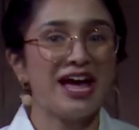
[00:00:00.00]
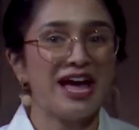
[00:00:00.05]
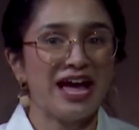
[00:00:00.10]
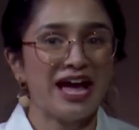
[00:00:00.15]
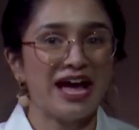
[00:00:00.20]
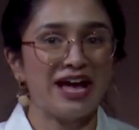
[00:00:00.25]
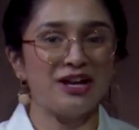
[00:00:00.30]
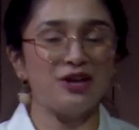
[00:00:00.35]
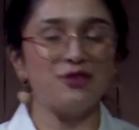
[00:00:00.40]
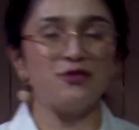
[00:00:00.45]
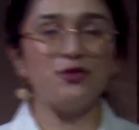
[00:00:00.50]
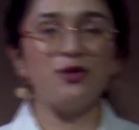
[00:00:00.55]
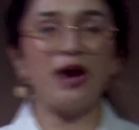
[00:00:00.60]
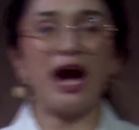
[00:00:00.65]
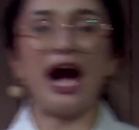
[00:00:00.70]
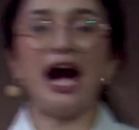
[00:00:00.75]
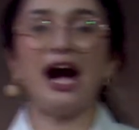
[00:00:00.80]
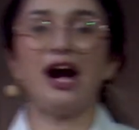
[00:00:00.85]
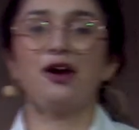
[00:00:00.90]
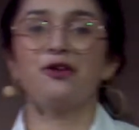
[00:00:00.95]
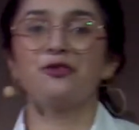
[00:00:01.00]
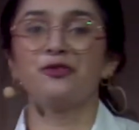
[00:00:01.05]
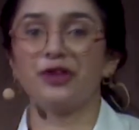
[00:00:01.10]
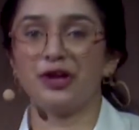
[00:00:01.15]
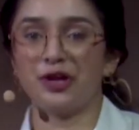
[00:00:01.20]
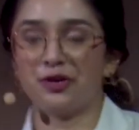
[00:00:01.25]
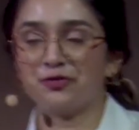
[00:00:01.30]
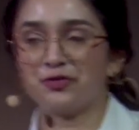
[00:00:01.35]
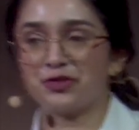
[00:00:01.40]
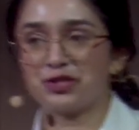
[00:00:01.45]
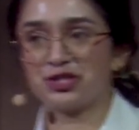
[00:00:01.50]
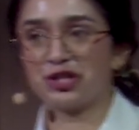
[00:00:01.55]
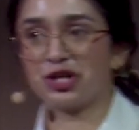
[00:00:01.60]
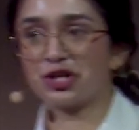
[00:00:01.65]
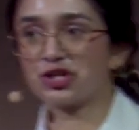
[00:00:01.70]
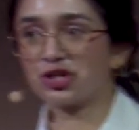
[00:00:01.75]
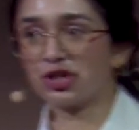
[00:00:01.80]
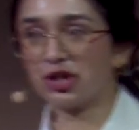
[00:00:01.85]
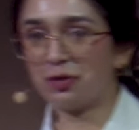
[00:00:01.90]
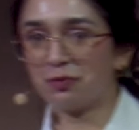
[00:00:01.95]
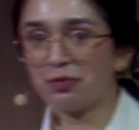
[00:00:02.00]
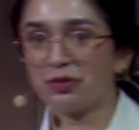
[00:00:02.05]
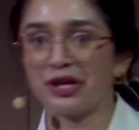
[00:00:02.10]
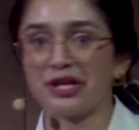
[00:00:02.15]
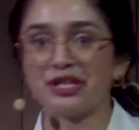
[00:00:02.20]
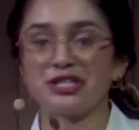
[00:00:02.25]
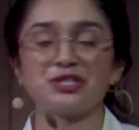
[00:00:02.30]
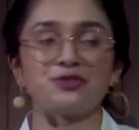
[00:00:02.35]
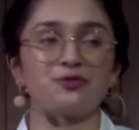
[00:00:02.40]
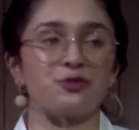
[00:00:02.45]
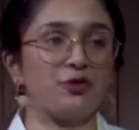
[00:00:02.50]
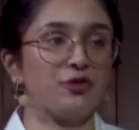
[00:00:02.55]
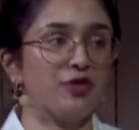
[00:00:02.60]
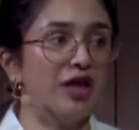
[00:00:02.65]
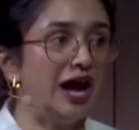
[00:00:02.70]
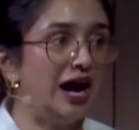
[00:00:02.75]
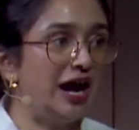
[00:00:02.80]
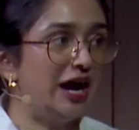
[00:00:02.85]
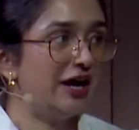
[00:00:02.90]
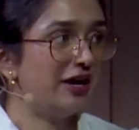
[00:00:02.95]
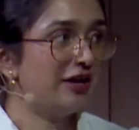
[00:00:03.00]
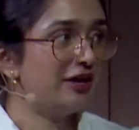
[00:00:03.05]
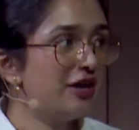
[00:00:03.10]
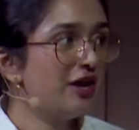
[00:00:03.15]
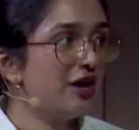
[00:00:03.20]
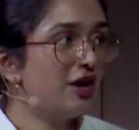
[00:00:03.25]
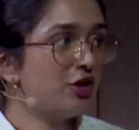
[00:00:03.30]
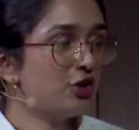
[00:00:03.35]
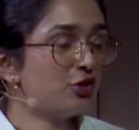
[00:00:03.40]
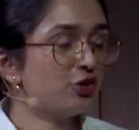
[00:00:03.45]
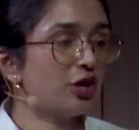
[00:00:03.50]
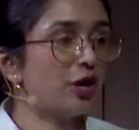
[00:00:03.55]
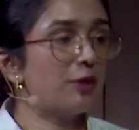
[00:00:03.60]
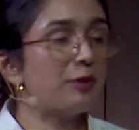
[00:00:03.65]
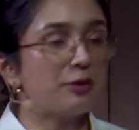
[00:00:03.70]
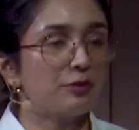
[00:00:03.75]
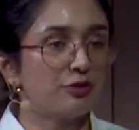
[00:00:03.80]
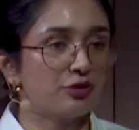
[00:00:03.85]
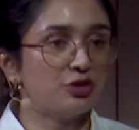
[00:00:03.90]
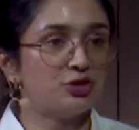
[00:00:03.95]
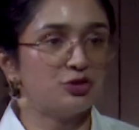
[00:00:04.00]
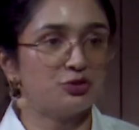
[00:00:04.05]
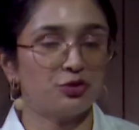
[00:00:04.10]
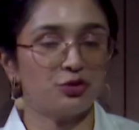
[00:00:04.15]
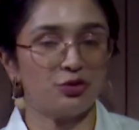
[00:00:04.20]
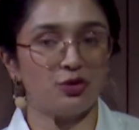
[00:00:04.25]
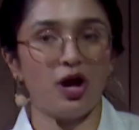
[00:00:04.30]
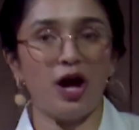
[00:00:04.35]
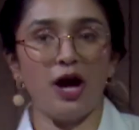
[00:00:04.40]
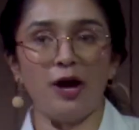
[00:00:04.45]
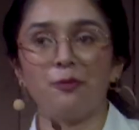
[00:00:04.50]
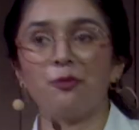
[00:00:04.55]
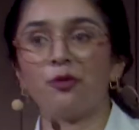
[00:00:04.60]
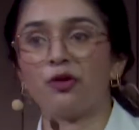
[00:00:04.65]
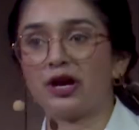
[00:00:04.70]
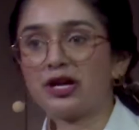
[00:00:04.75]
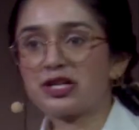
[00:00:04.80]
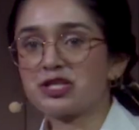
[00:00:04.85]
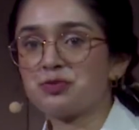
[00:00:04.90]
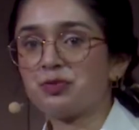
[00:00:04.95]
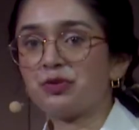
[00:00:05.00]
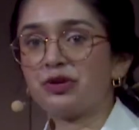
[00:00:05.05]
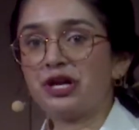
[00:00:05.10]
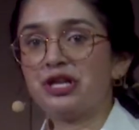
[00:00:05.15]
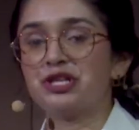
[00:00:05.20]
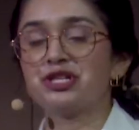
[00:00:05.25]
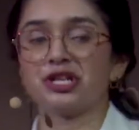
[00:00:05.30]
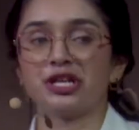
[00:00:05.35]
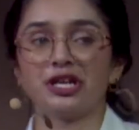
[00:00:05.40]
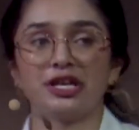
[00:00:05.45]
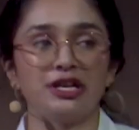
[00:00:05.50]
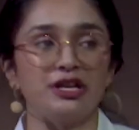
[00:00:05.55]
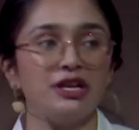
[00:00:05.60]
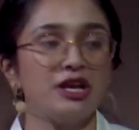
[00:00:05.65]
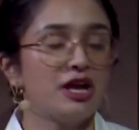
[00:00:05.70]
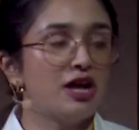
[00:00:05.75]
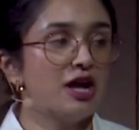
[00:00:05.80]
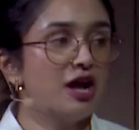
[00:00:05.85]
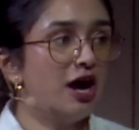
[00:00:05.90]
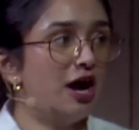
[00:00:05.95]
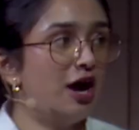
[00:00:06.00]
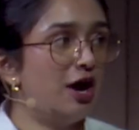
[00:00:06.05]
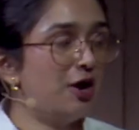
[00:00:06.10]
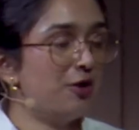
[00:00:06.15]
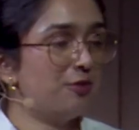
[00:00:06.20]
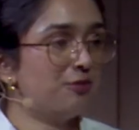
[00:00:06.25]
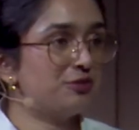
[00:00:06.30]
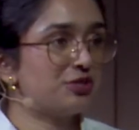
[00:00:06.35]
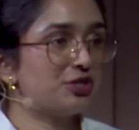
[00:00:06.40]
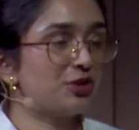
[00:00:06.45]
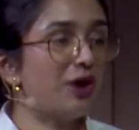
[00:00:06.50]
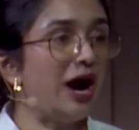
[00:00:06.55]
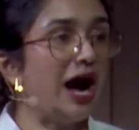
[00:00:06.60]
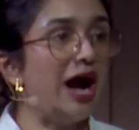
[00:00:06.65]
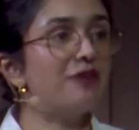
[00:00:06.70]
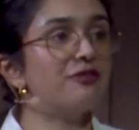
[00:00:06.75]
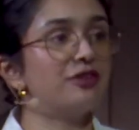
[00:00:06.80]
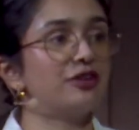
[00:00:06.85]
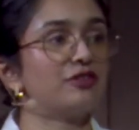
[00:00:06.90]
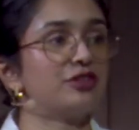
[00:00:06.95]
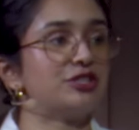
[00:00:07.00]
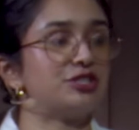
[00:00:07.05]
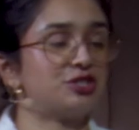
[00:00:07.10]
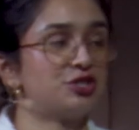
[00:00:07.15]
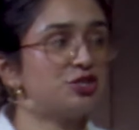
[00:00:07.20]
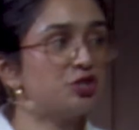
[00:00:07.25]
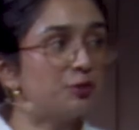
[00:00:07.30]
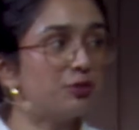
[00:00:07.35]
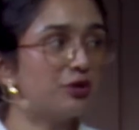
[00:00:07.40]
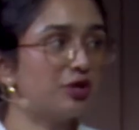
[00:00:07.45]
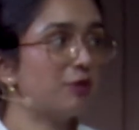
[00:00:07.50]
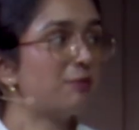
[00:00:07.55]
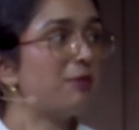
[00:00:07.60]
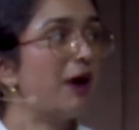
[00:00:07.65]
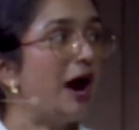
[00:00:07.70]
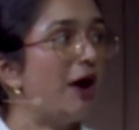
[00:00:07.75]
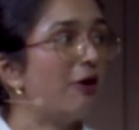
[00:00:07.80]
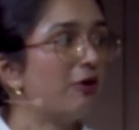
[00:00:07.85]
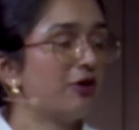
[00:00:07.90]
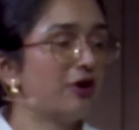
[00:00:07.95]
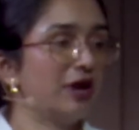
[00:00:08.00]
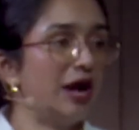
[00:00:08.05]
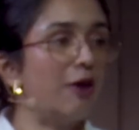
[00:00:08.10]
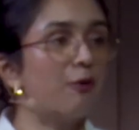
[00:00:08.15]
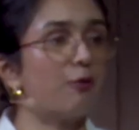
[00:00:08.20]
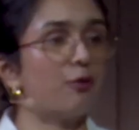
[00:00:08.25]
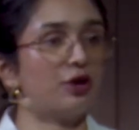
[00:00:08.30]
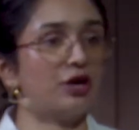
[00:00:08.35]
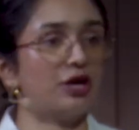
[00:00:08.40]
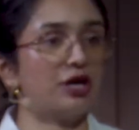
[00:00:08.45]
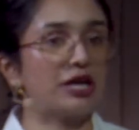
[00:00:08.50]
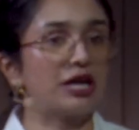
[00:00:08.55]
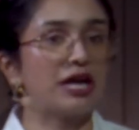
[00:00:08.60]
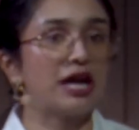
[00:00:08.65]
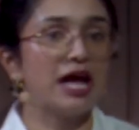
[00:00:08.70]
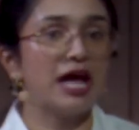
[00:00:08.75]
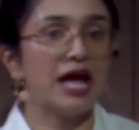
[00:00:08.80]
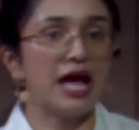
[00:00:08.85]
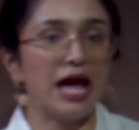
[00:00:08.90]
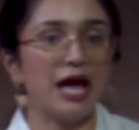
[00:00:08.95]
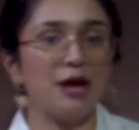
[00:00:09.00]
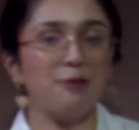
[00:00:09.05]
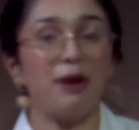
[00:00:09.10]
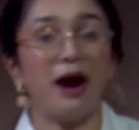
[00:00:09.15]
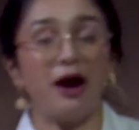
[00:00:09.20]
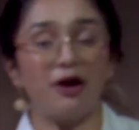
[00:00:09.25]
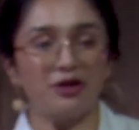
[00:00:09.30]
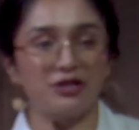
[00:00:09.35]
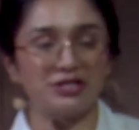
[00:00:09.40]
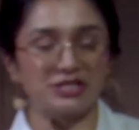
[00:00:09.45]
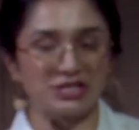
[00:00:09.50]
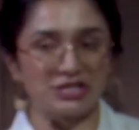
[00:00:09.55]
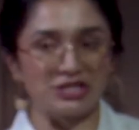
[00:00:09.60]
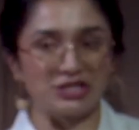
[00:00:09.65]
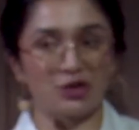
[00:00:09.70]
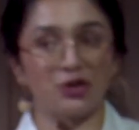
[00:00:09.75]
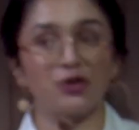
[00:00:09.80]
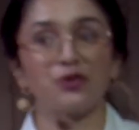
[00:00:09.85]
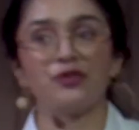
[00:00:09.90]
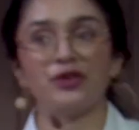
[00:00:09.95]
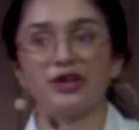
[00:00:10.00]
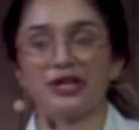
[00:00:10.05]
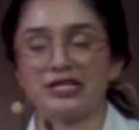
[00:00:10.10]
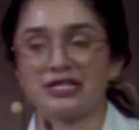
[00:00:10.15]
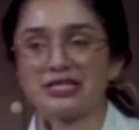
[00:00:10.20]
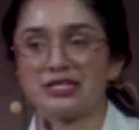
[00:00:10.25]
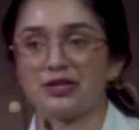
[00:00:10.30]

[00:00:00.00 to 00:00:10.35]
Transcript: And if you have the infrastructure in place for that, you're going to be able to do a lot more exploration. So having this distributed power network and power as a service